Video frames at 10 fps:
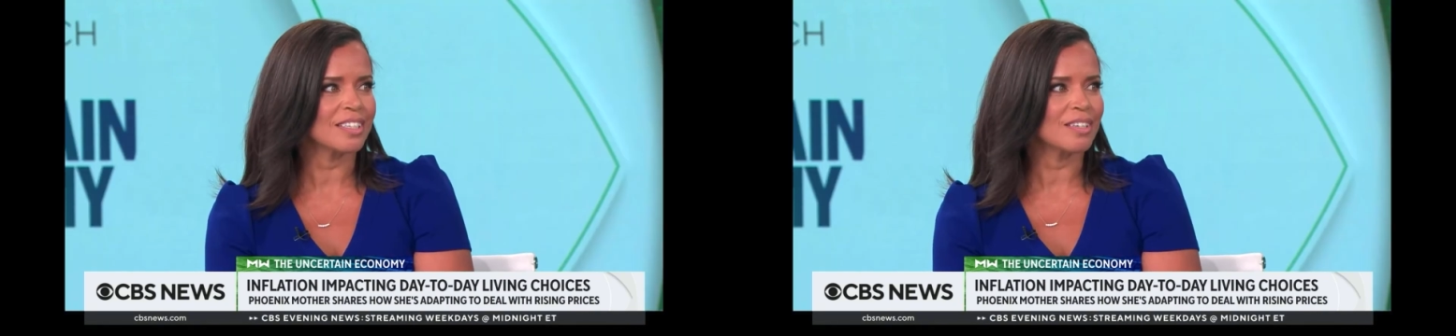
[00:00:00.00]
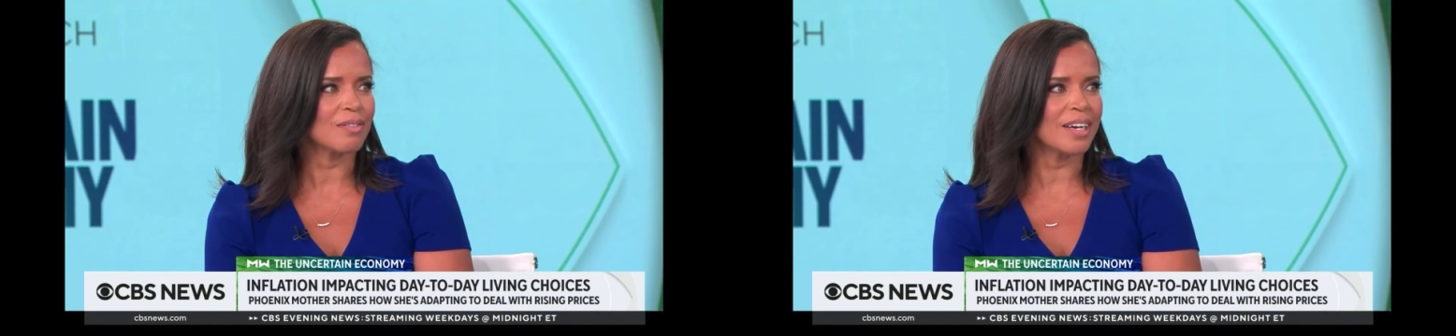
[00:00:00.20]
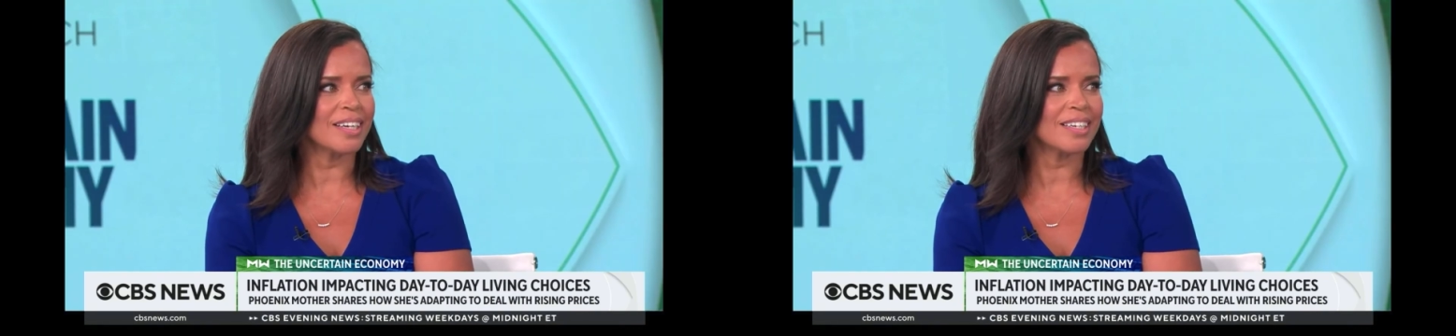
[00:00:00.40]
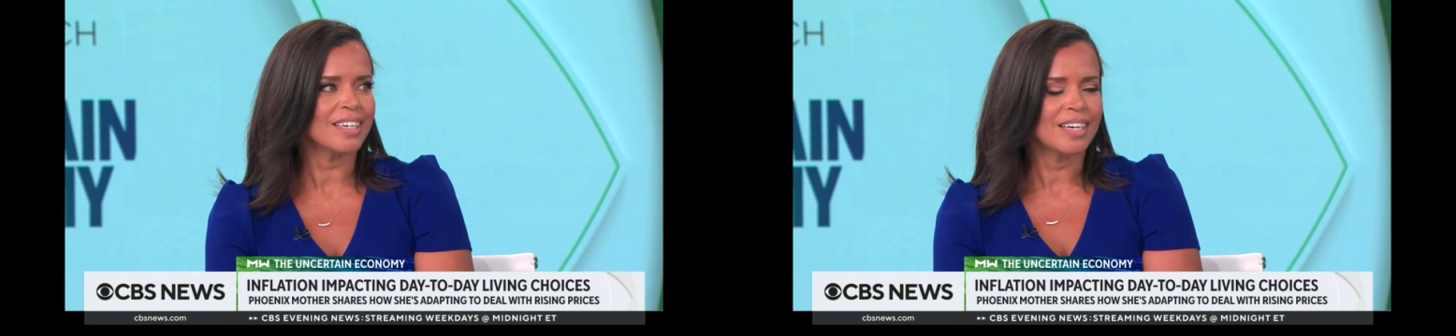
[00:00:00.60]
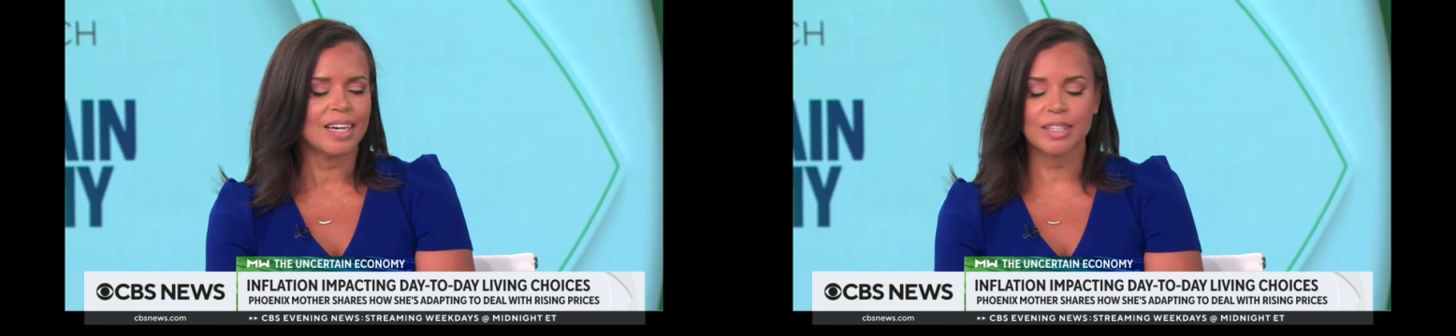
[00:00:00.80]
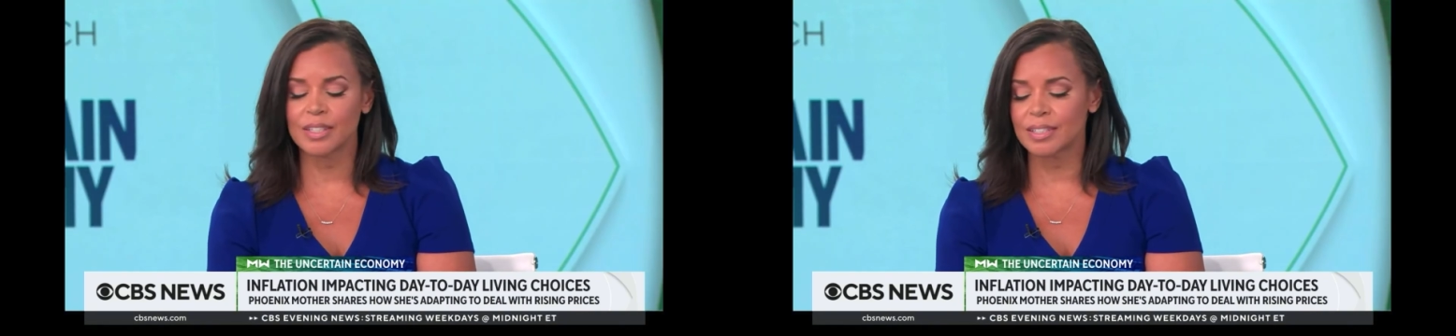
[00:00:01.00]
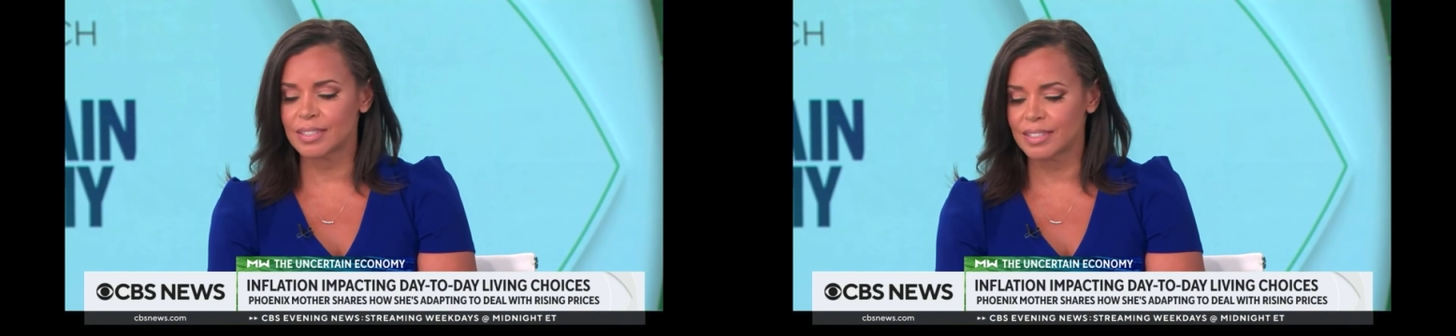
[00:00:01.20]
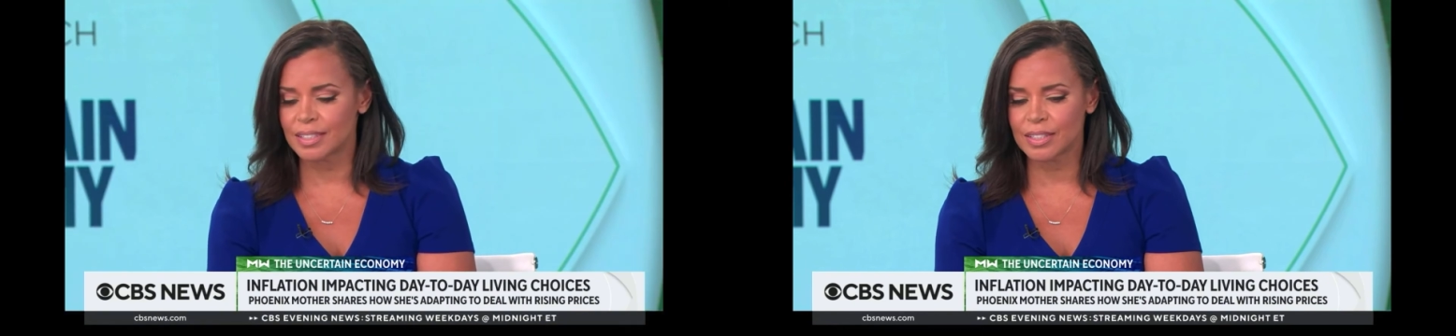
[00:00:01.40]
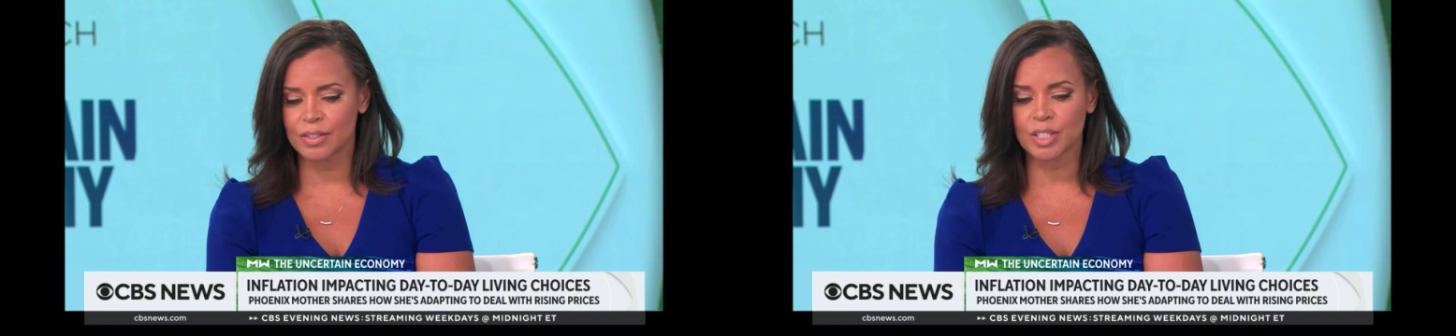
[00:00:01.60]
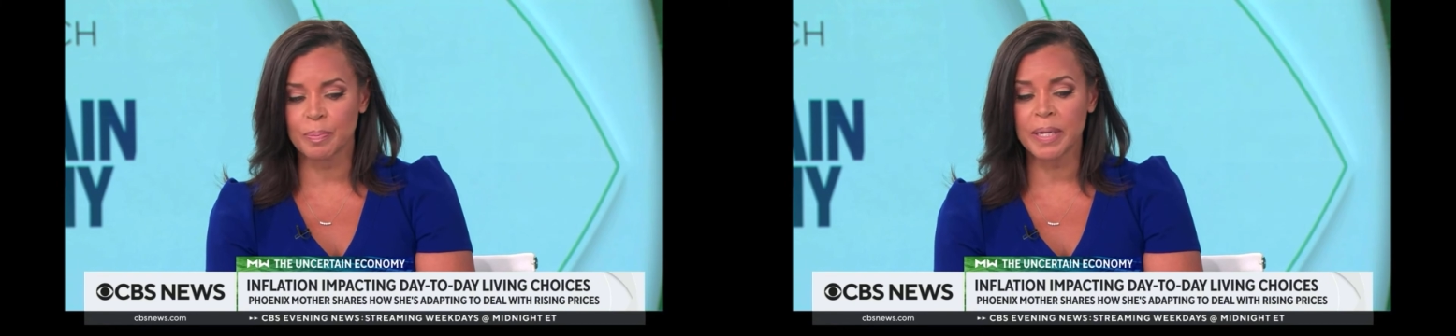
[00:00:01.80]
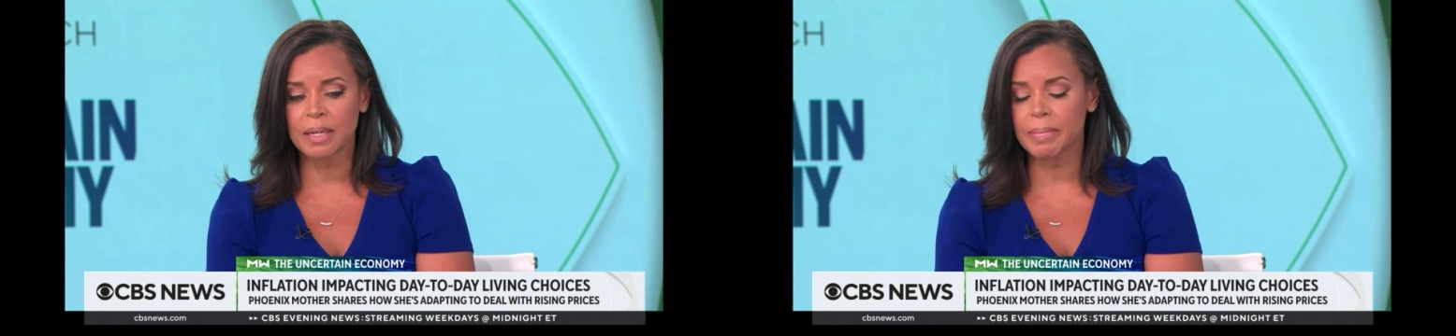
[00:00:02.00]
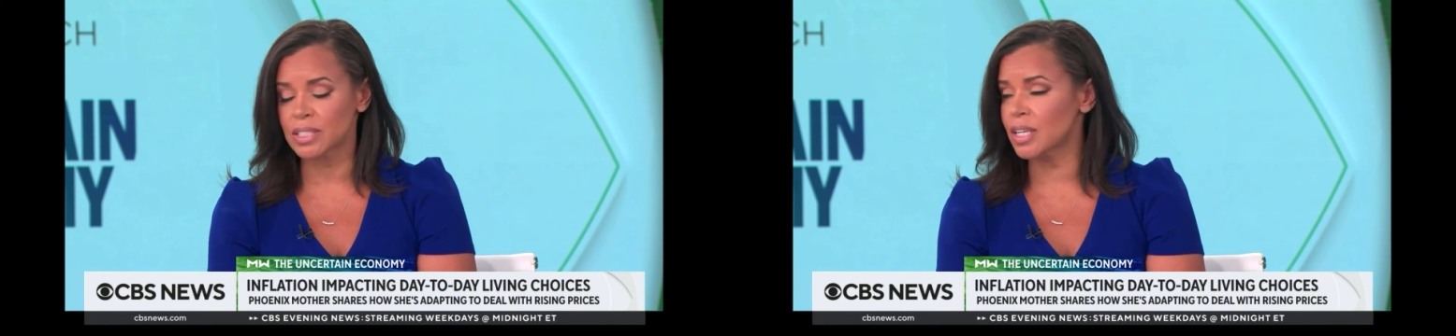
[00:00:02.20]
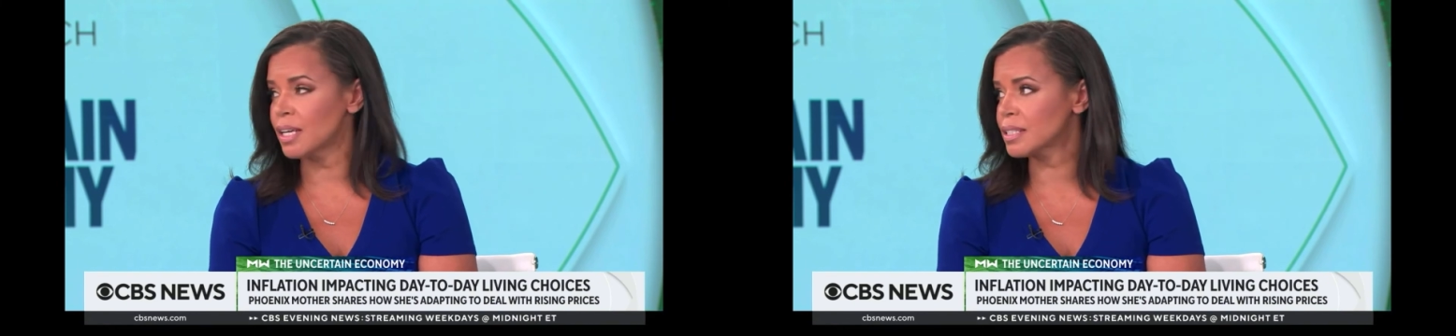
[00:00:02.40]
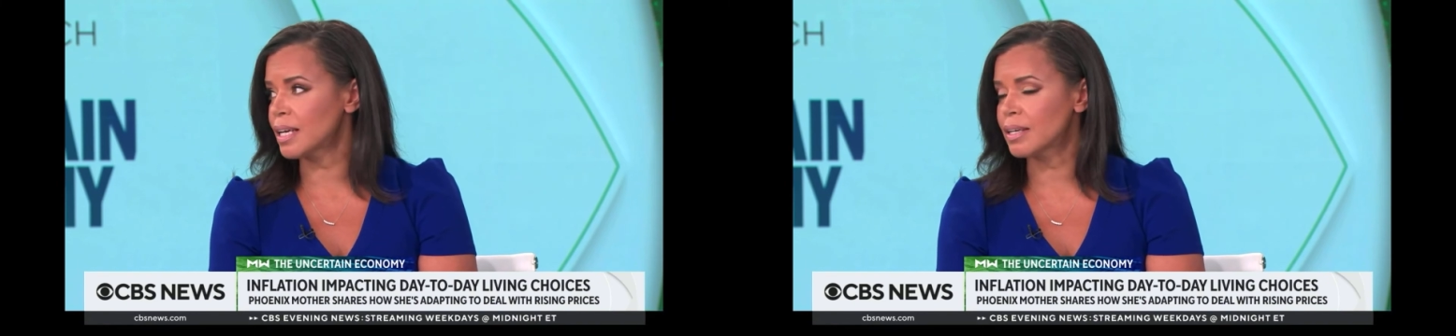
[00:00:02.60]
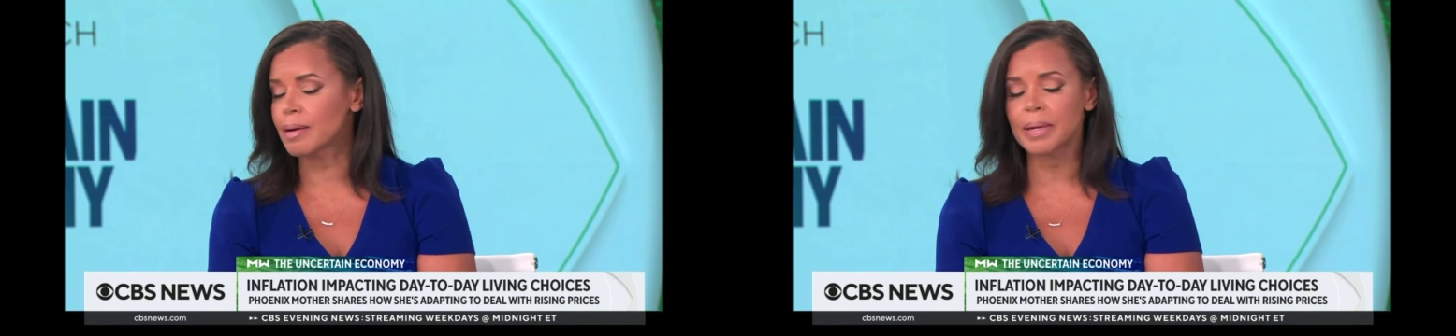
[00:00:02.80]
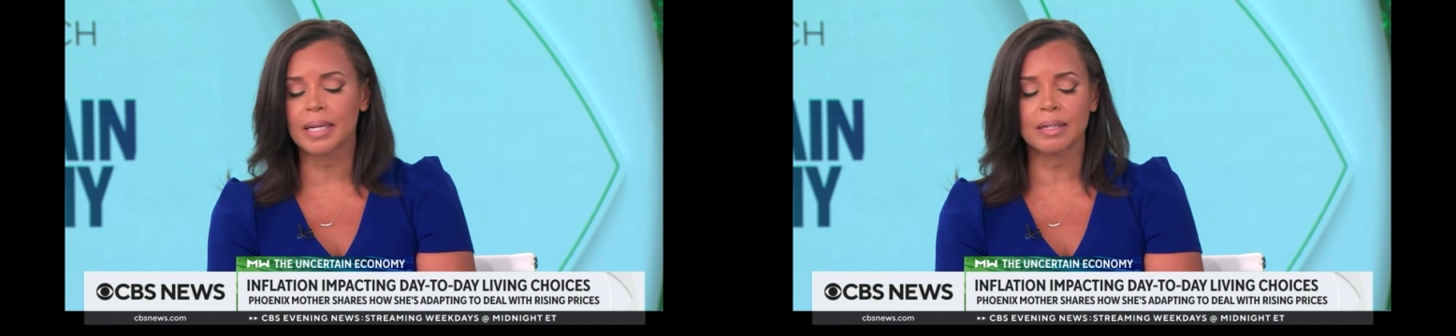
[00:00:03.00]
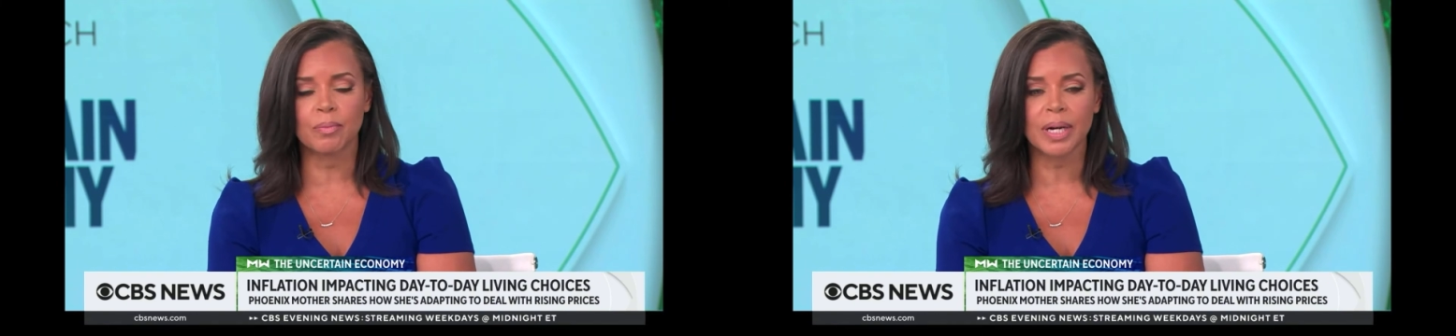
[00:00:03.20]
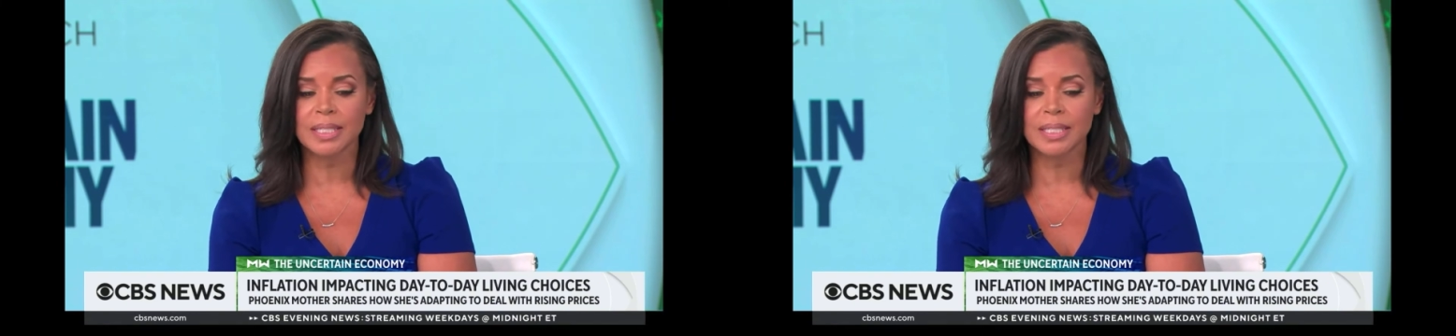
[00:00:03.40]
Yes. Right? And it's very important. You know, just speaking about childcare, I mean, when I